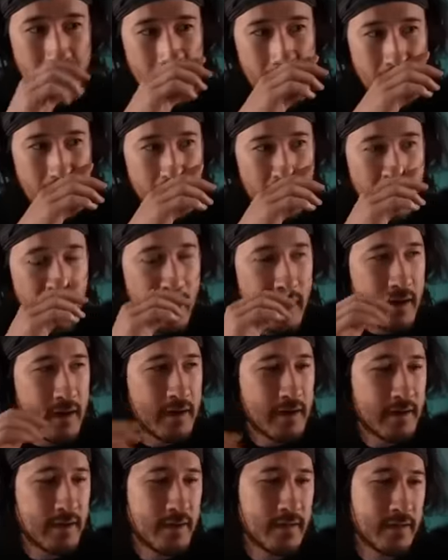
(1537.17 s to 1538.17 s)
I gotta be
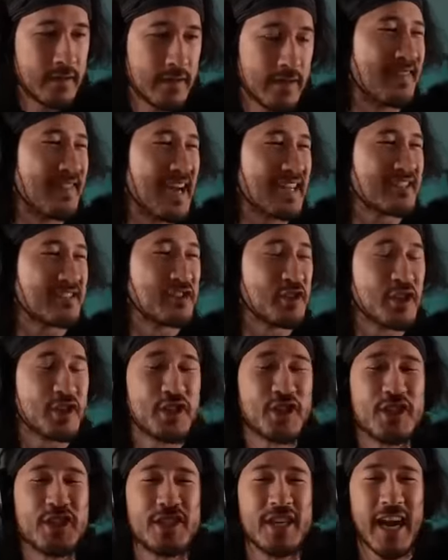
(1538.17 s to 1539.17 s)
honest. That's the
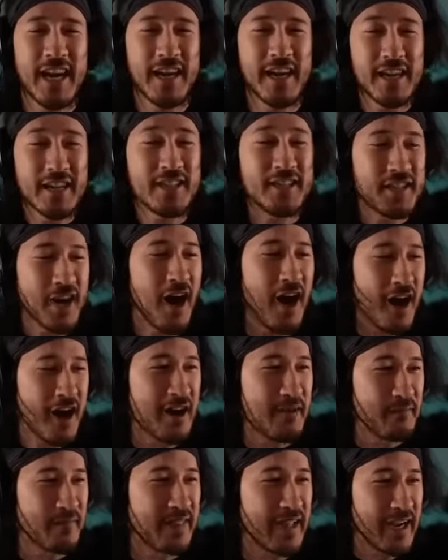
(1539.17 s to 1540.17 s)
second
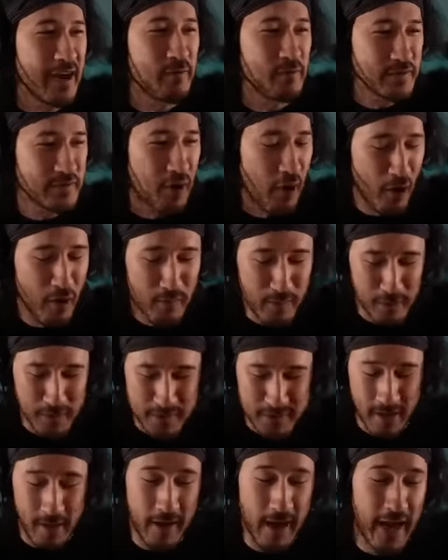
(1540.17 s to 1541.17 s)
time that I was
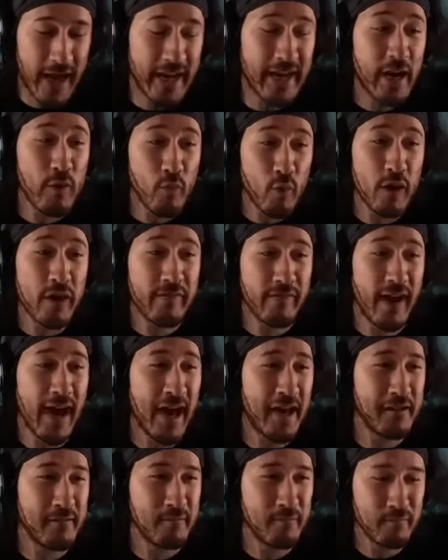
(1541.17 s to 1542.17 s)
almost there, and I would have
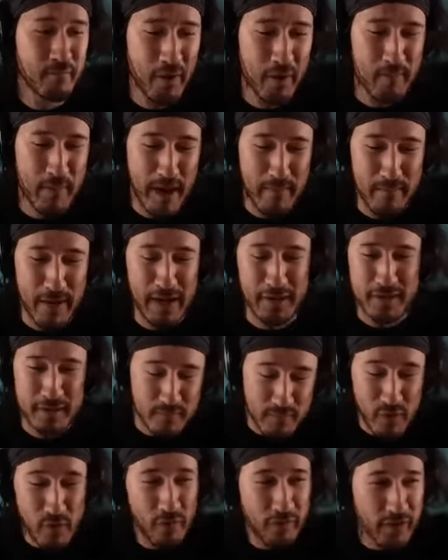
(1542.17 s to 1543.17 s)
had it, but my
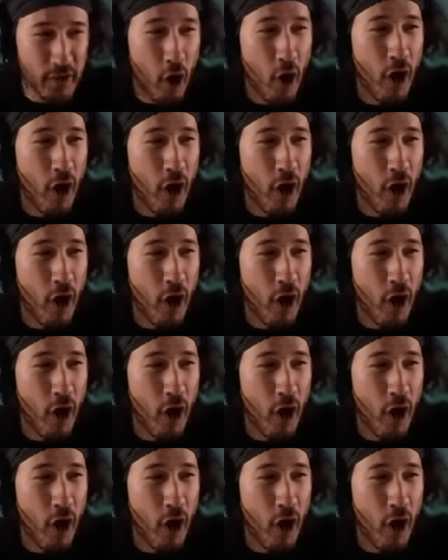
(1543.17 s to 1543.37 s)
mouse moved